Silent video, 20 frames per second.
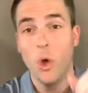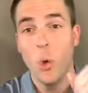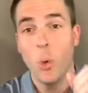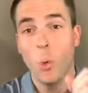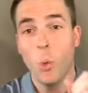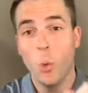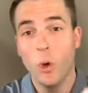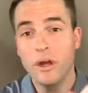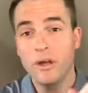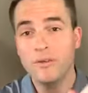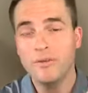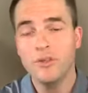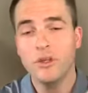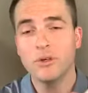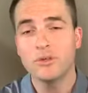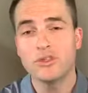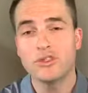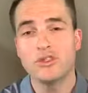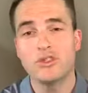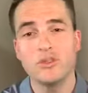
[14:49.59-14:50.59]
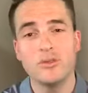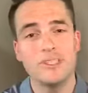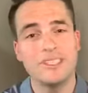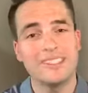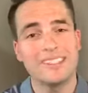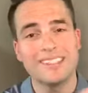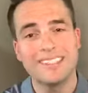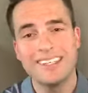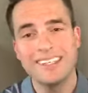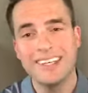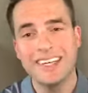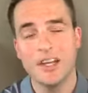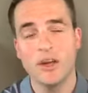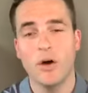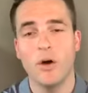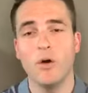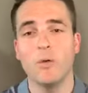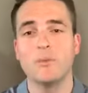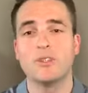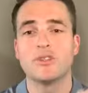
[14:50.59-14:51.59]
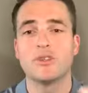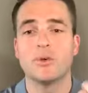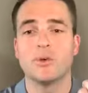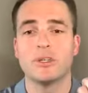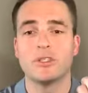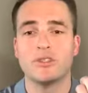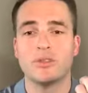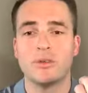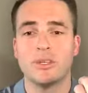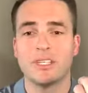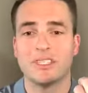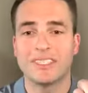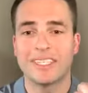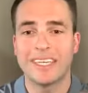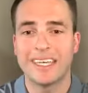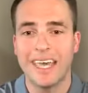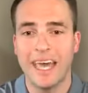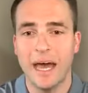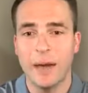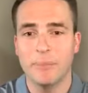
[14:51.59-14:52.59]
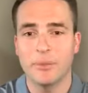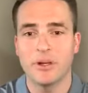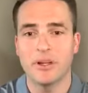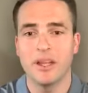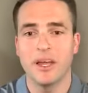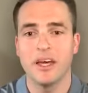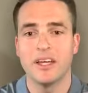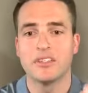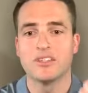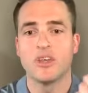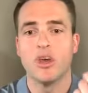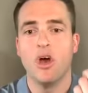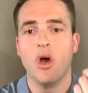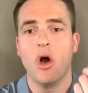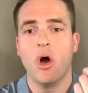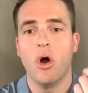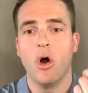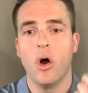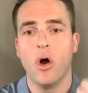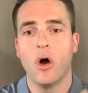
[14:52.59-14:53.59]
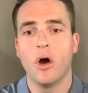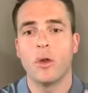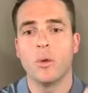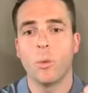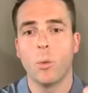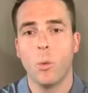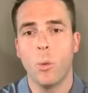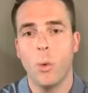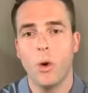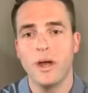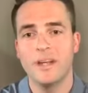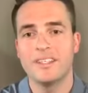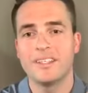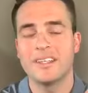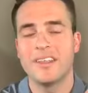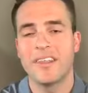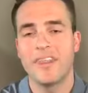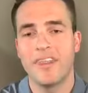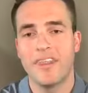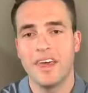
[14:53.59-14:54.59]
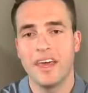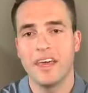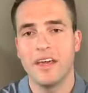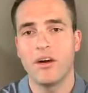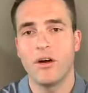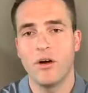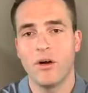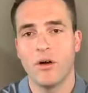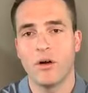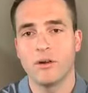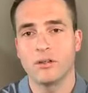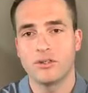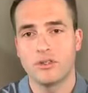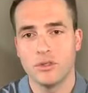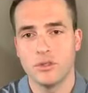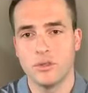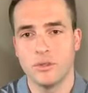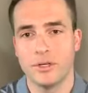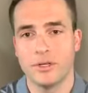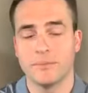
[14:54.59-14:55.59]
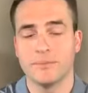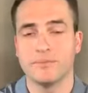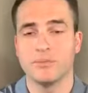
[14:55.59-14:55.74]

one of those students sitting at home is going to get to capitalize on what they are doing.